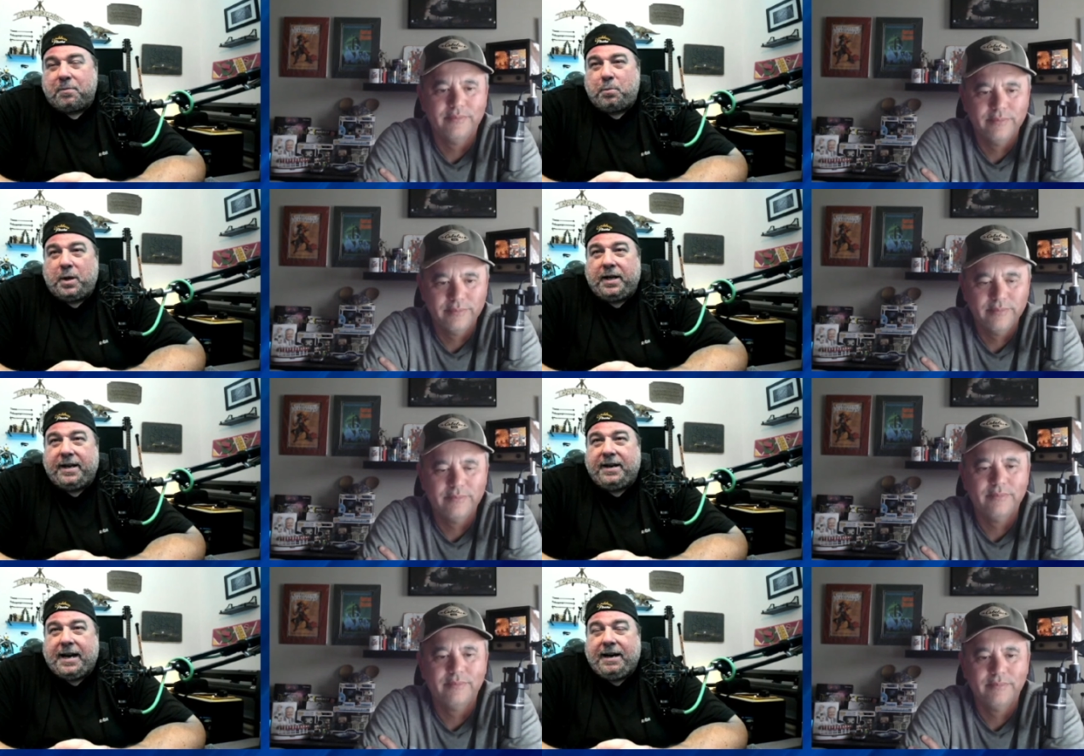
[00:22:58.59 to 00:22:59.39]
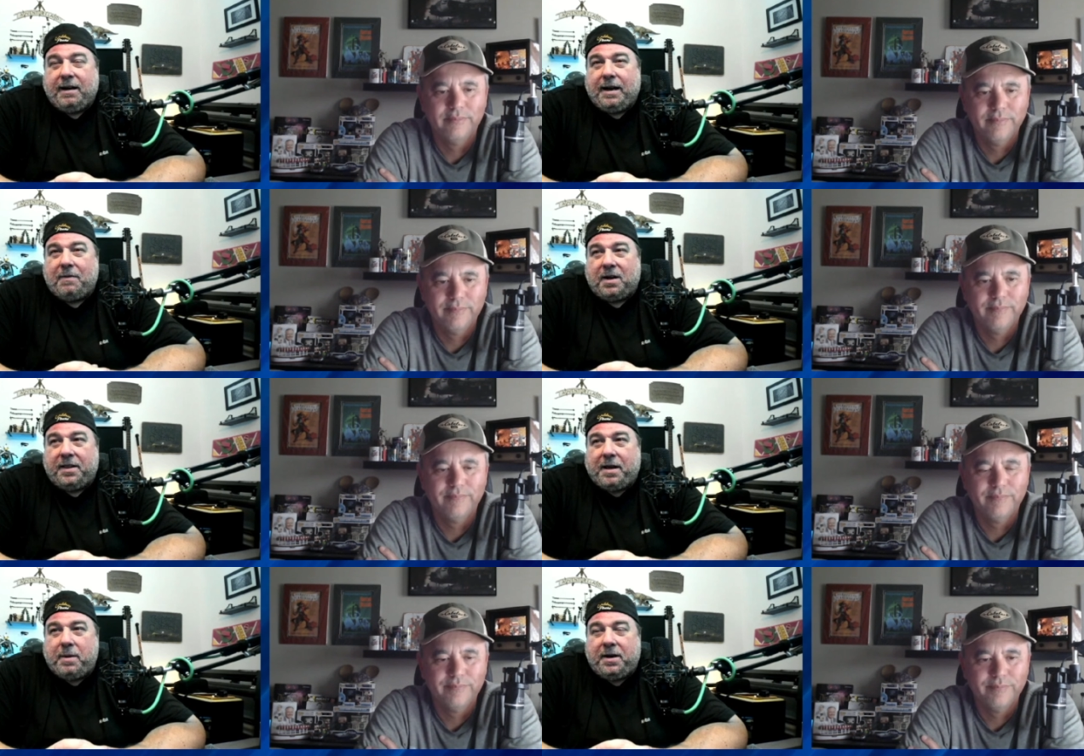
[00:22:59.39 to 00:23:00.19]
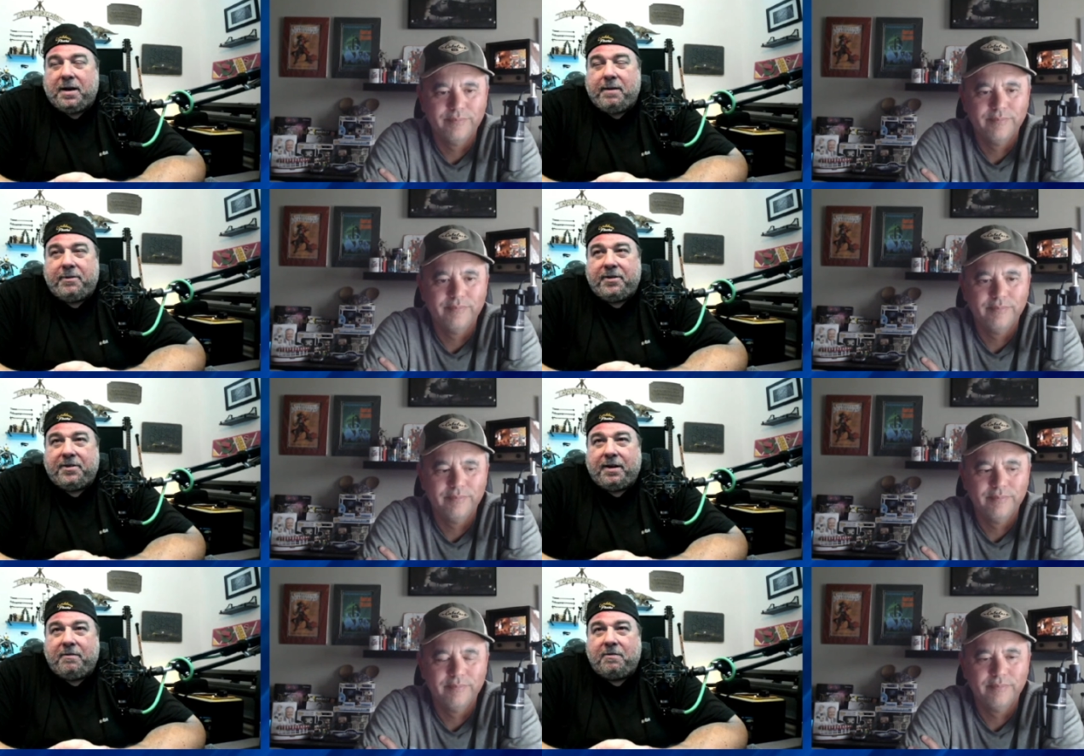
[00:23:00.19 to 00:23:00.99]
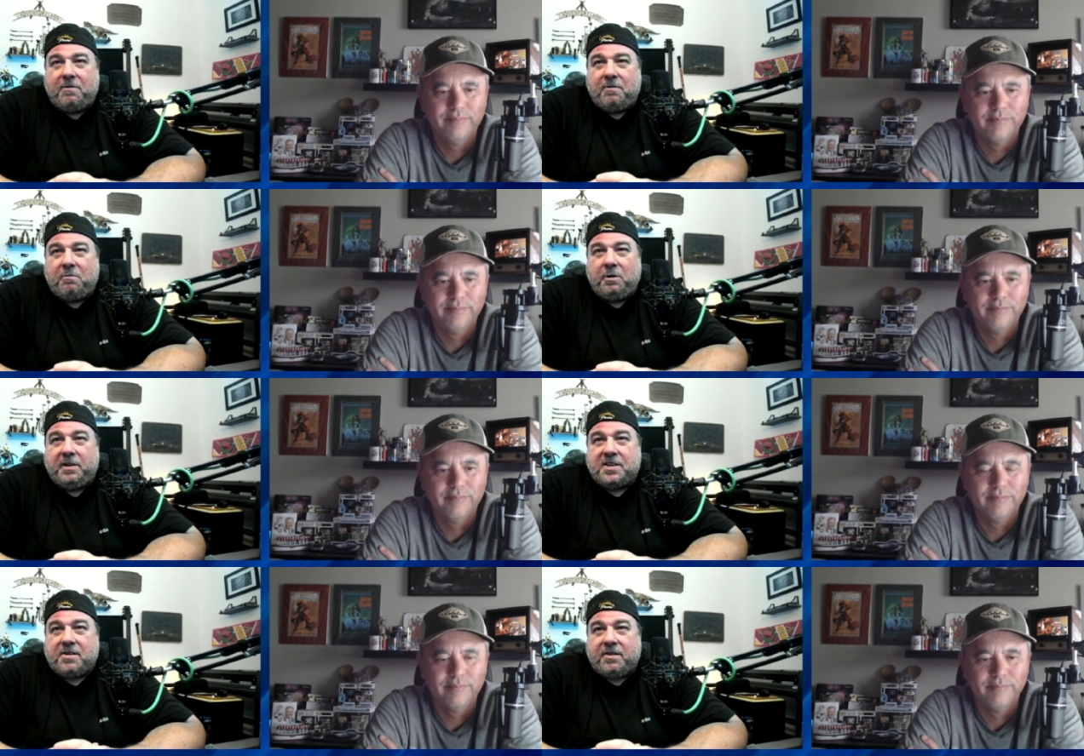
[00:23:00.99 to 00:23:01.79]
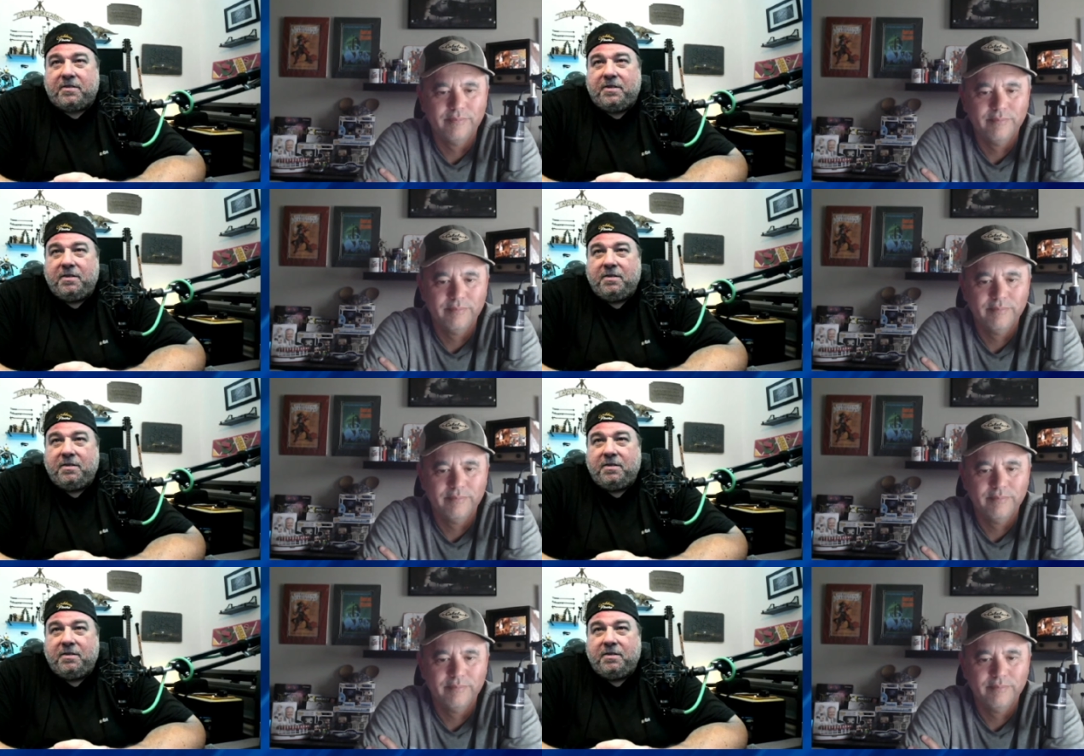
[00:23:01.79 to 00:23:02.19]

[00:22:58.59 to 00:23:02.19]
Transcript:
Speaker 1: But again, I haven't gone that many times since I've really started